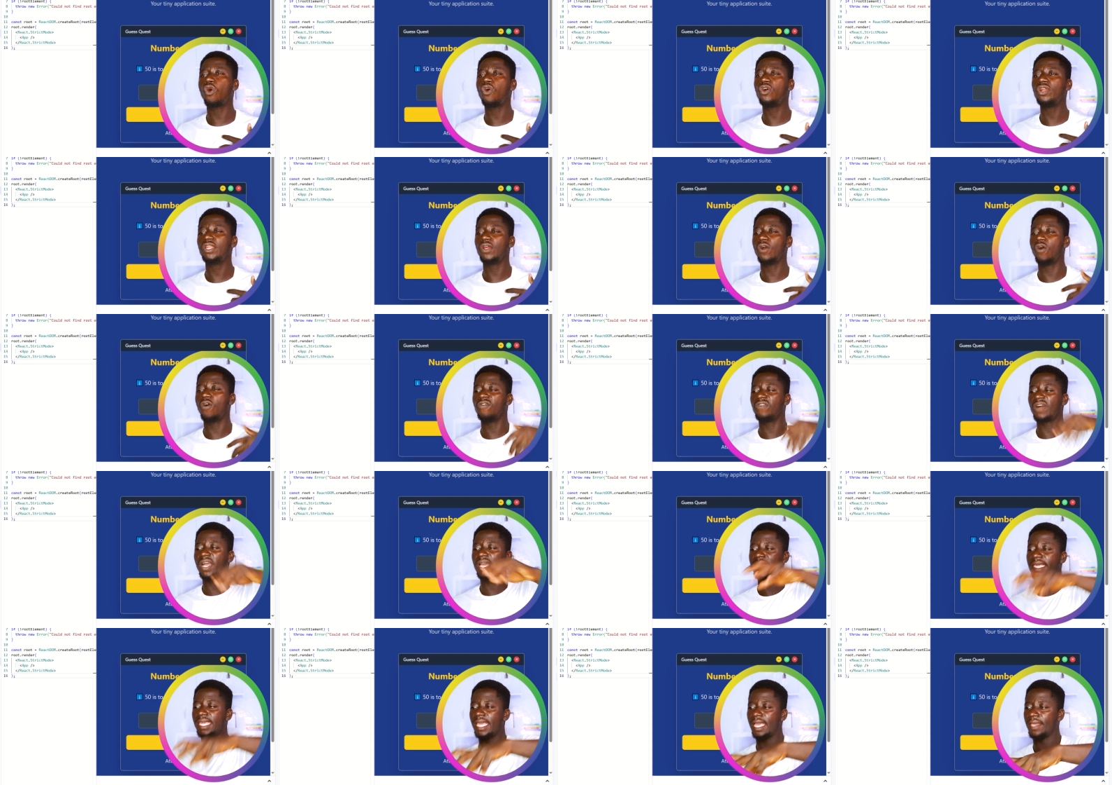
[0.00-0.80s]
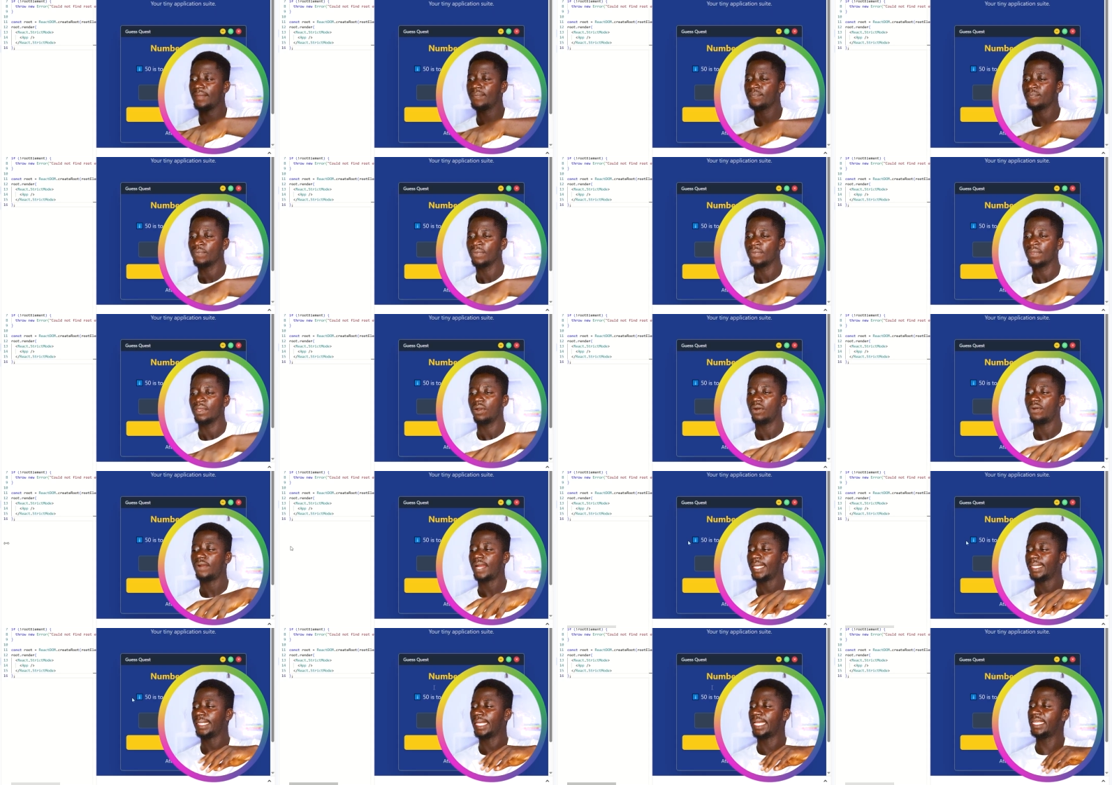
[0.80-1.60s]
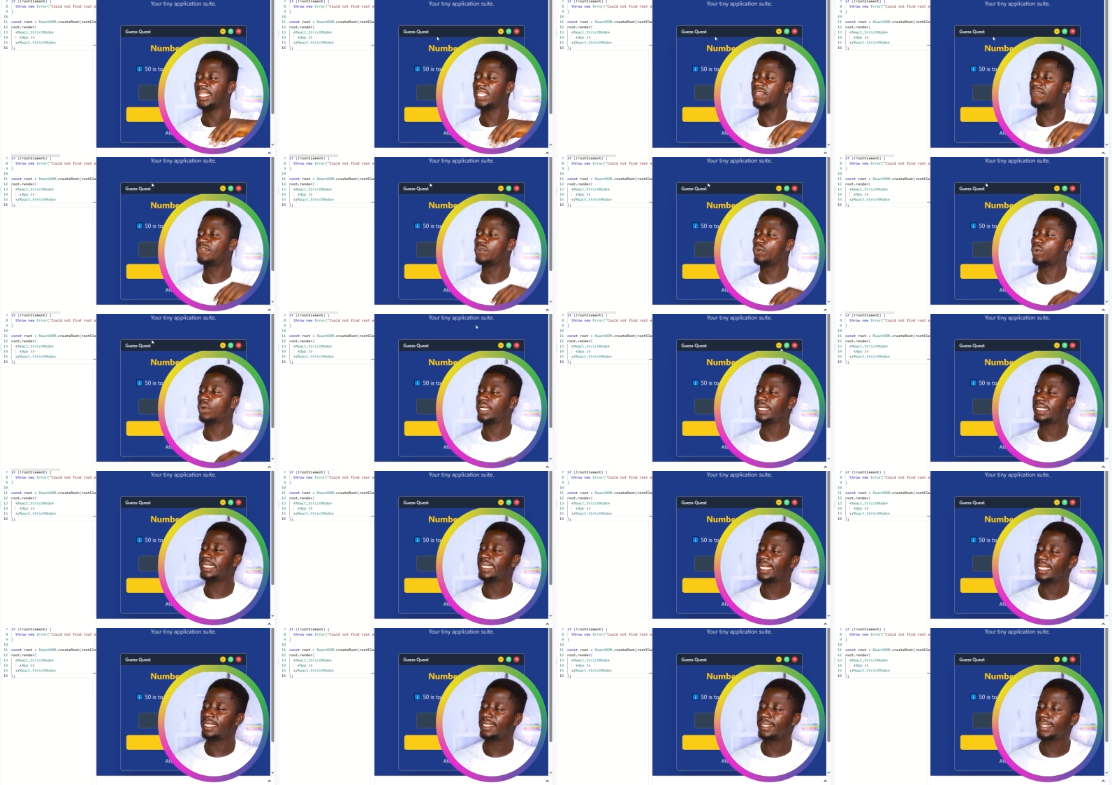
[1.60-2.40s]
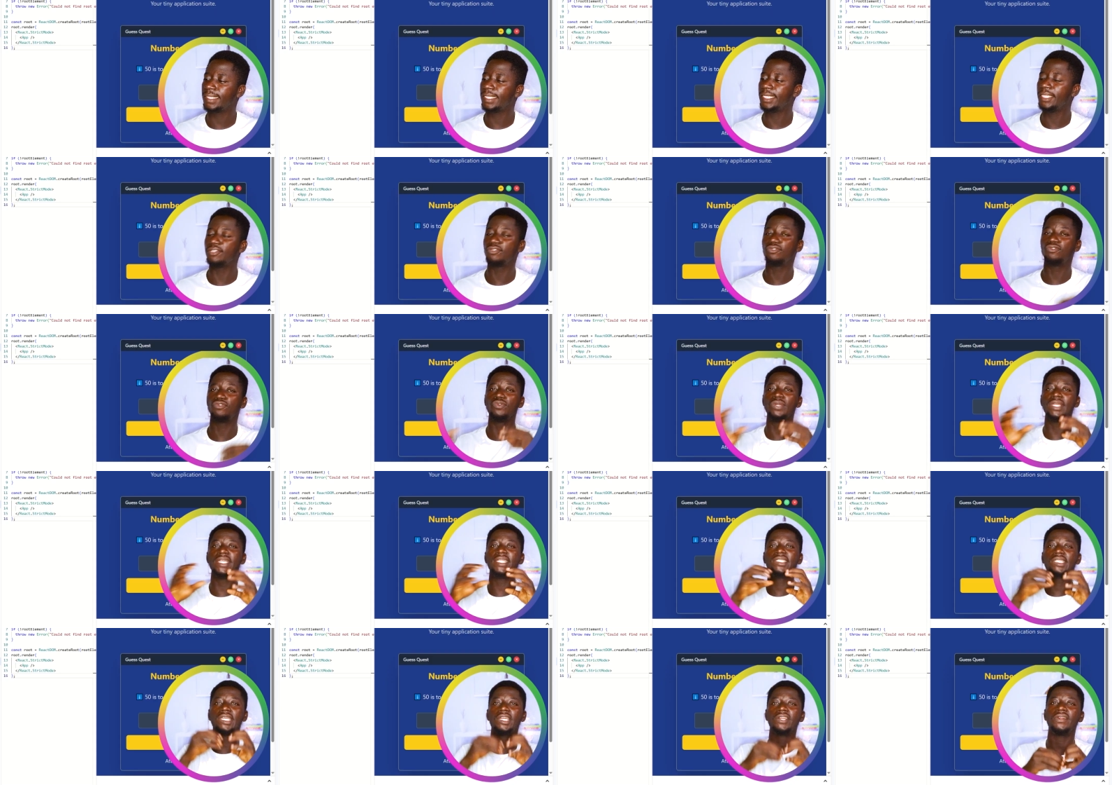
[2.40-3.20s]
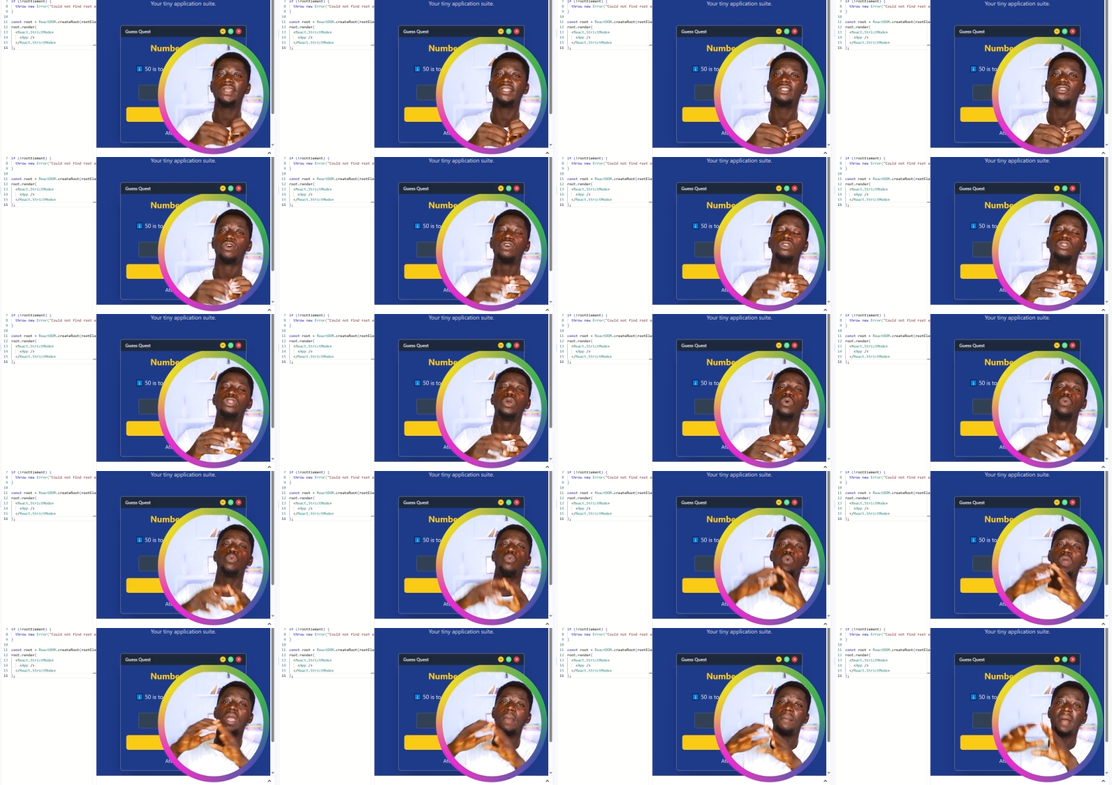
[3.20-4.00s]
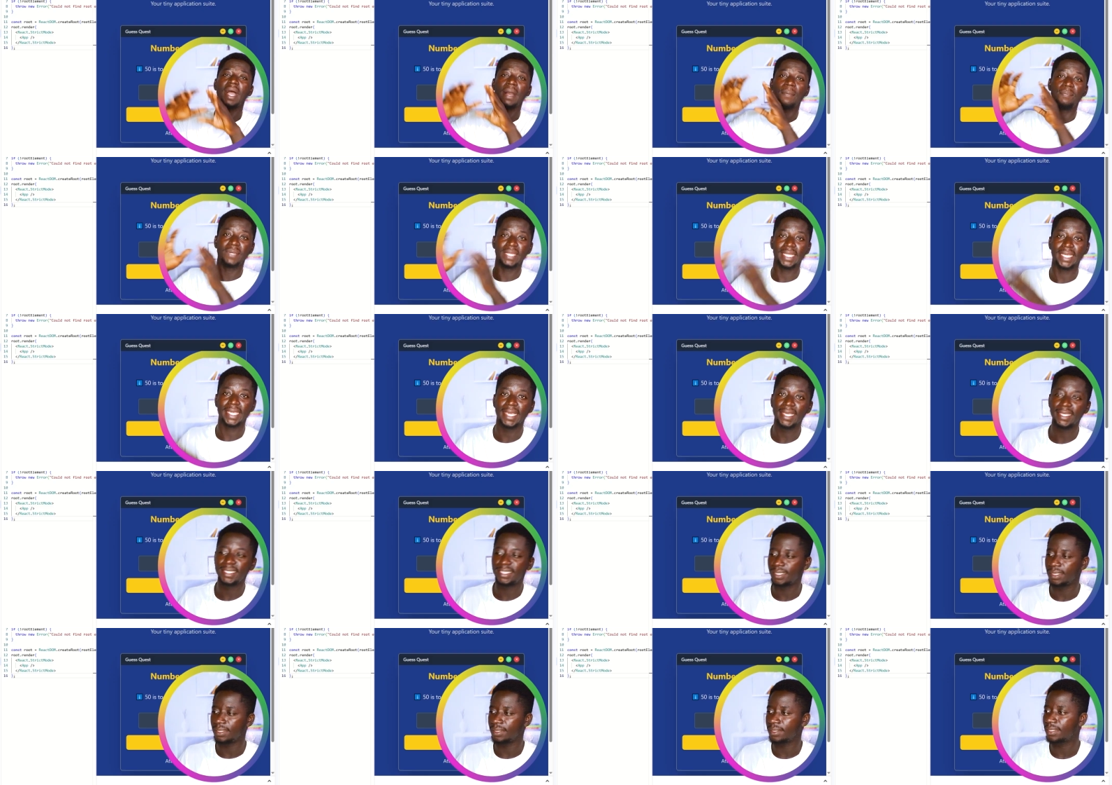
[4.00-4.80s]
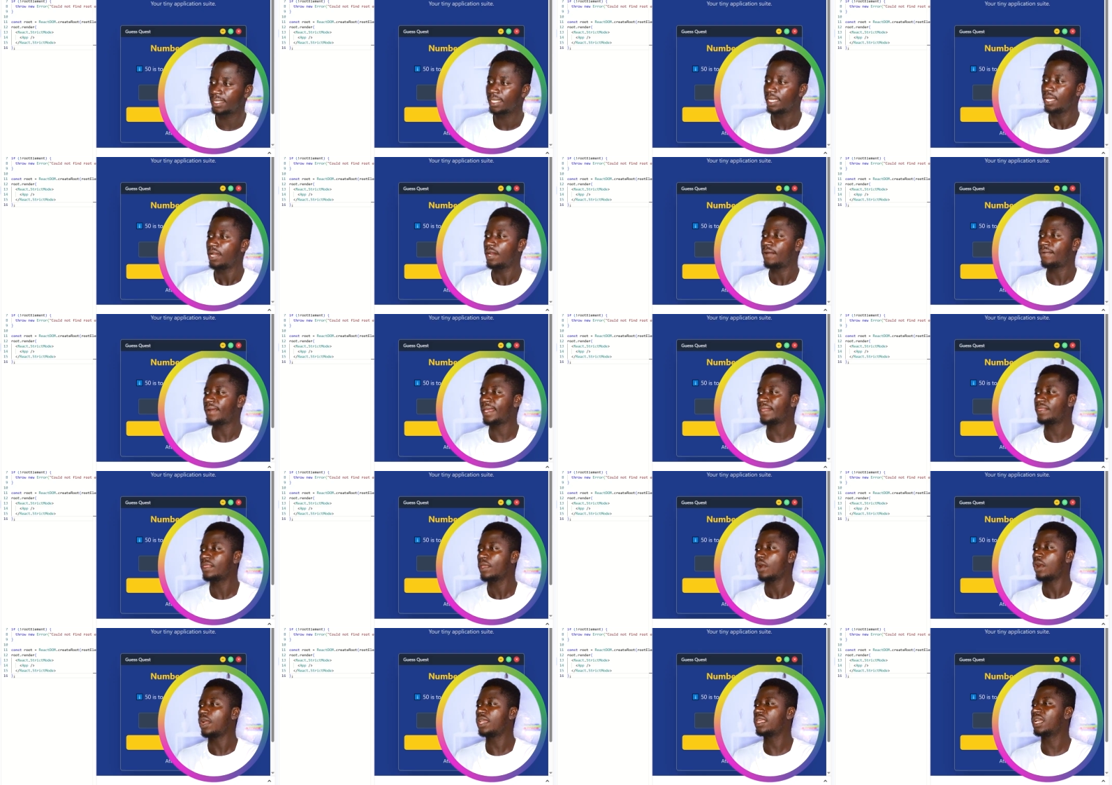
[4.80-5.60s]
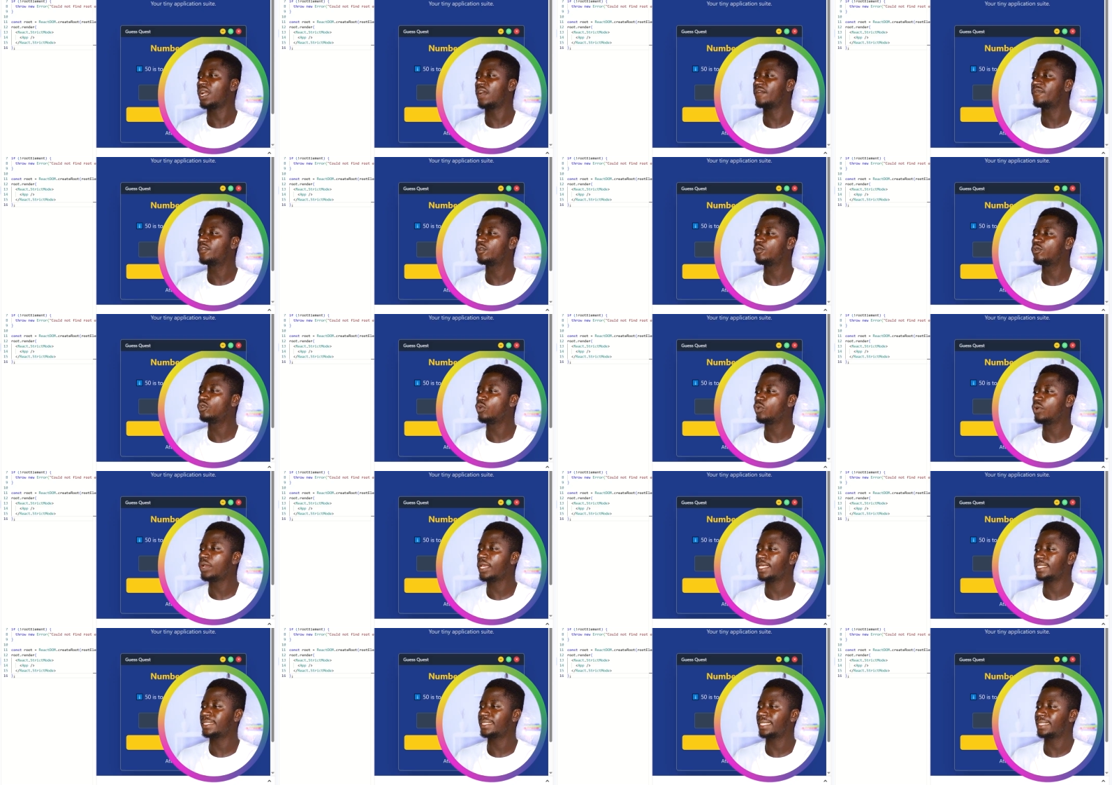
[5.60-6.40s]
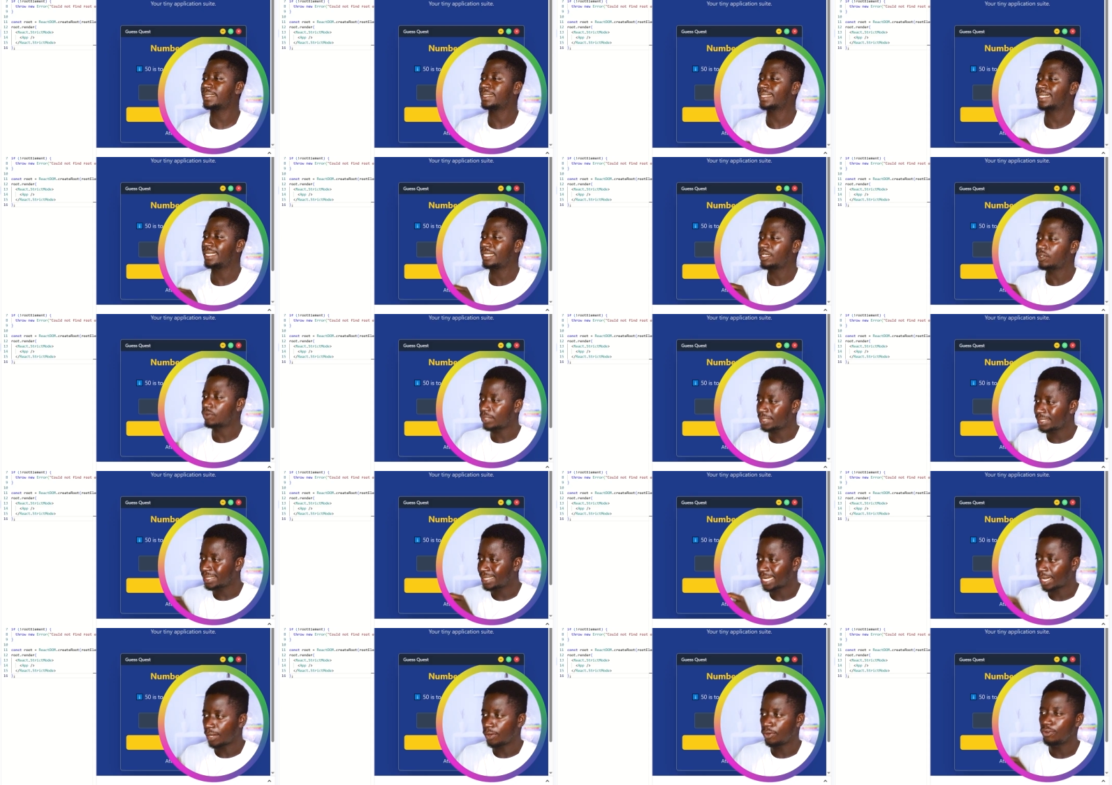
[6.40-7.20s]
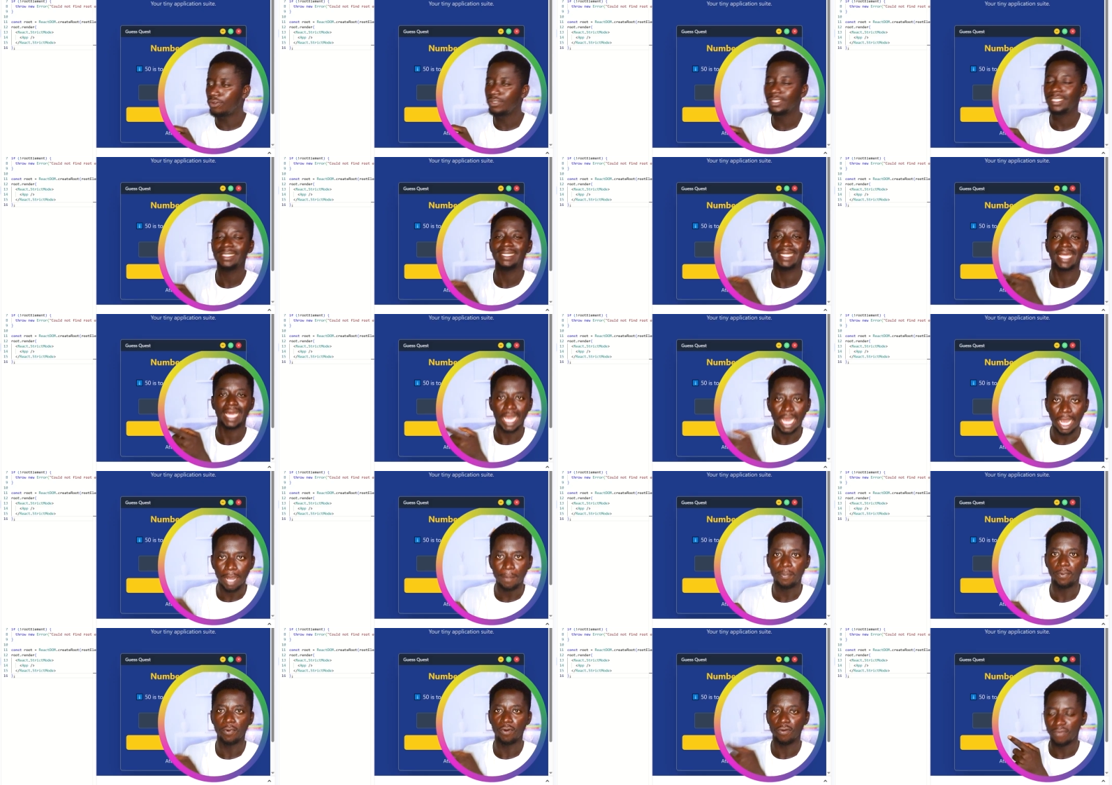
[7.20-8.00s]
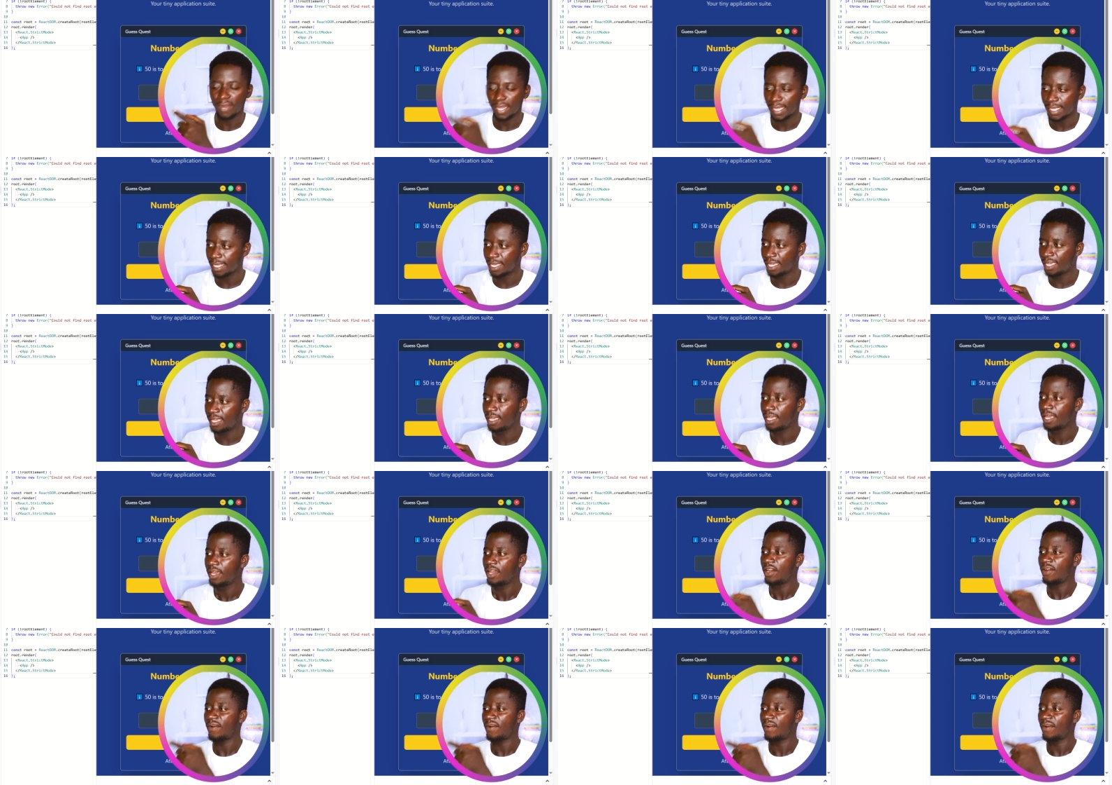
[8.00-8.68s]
code over here, all right, and if you want this to integrate on your web applications, all right, all you have to do is just click on download the app over here.